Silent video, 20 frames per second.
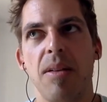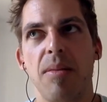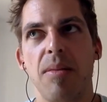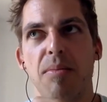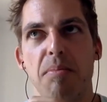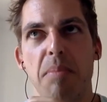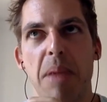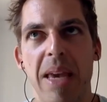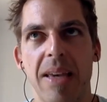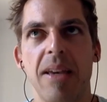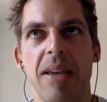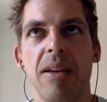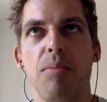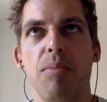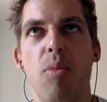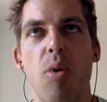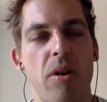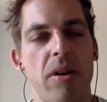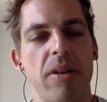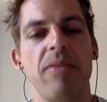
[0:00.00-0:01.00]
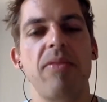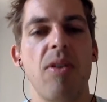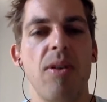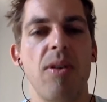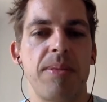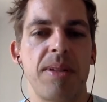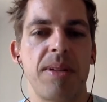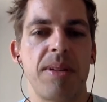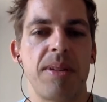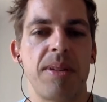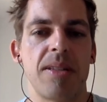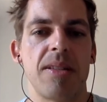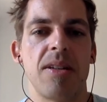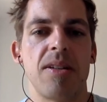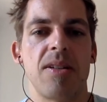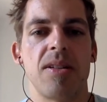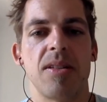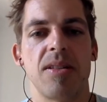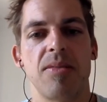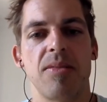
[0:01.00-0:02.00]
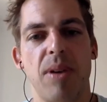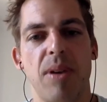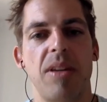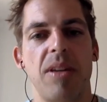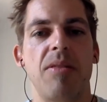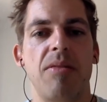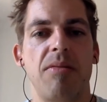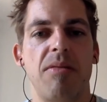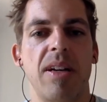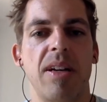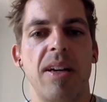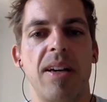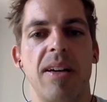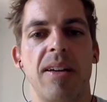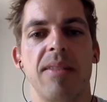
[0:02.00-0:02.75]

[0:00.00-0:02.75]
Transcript: making more informed decisions when you're rigging.